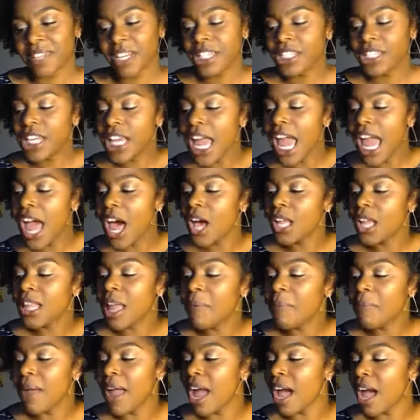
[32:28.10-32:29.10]
She held
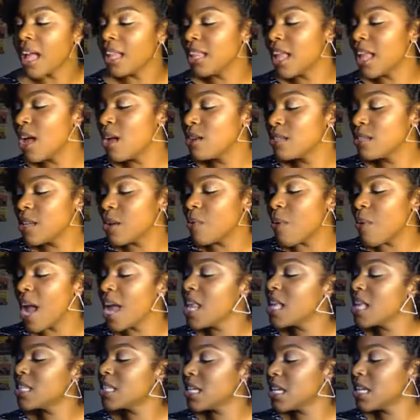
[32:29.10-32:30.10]
that man close and
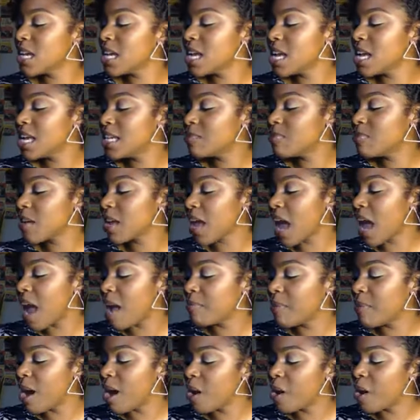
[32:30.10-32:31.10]
waited till her husband
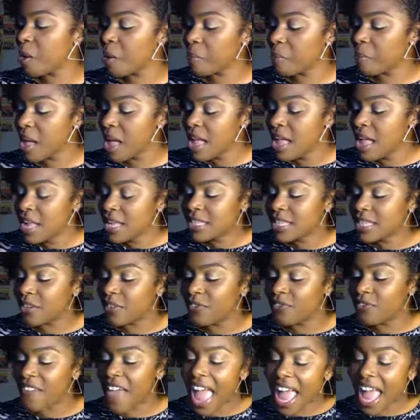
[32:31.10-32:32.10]
came home to
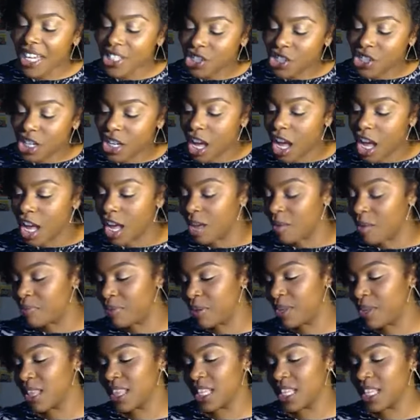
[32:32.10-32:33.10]
fashion
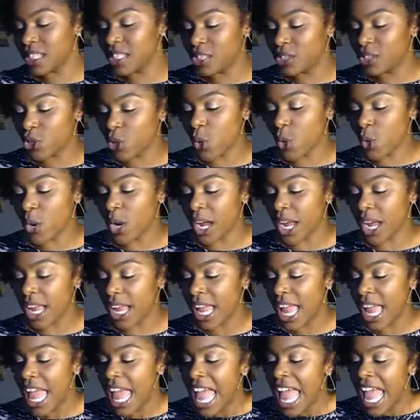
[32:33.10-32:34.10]
up this
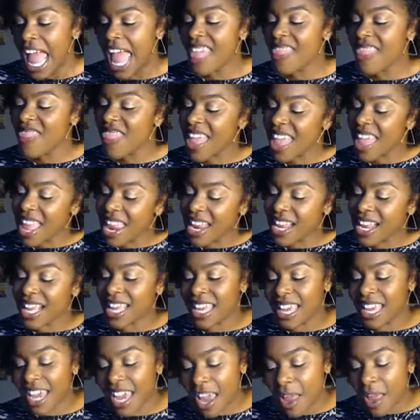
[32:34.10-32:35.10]
story. And then
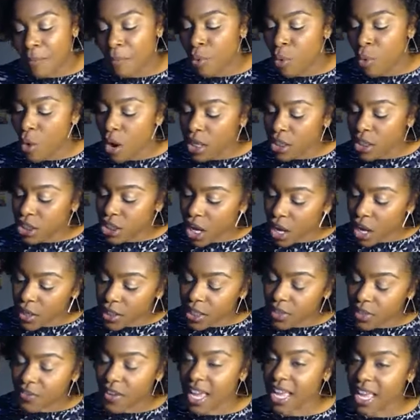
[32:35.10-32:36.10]
again, poor
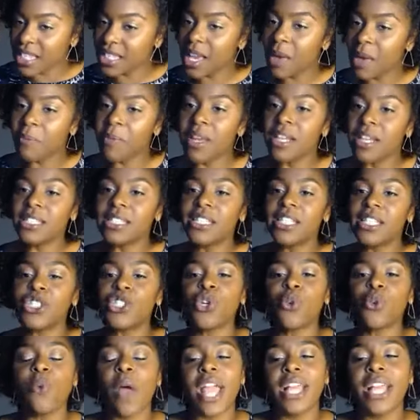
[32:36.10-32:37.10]
Joseph ends up in a
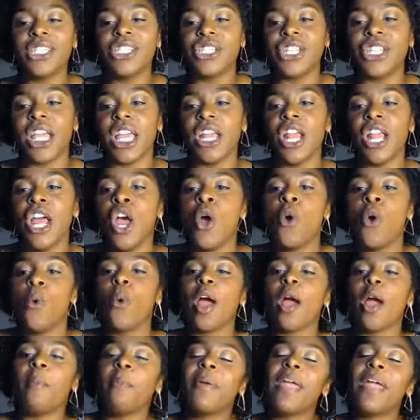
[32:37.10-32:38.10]
situation
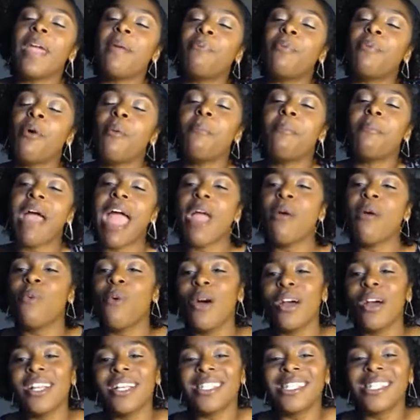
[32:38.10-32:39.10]
where people may
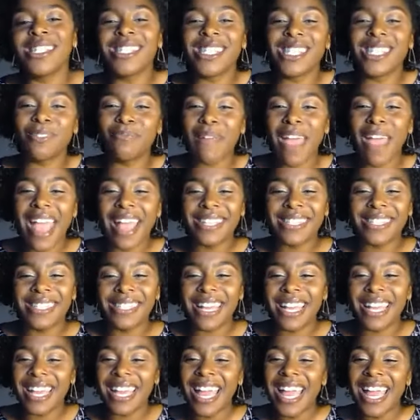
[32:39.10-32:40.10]
want to suspect,
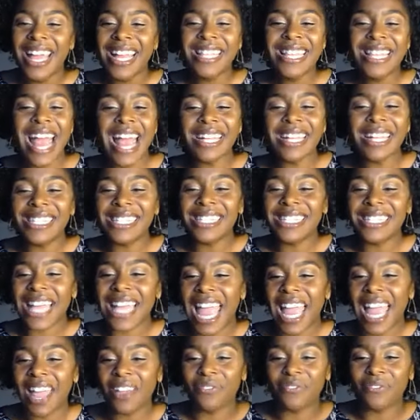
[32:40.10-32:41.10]
see, that just
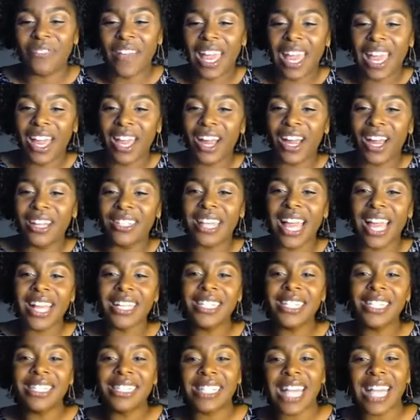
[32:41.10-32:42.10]
ain't fair.
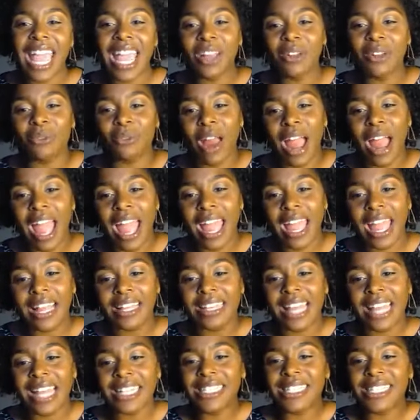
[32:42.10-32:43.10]
That just ain't
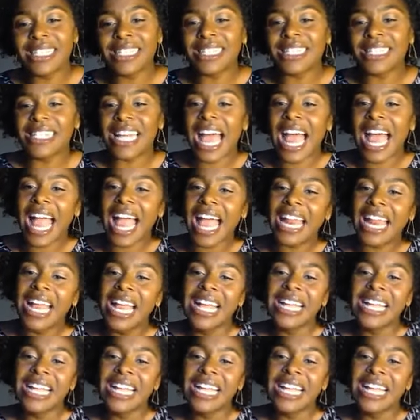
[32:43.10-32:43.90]
right. That's just not.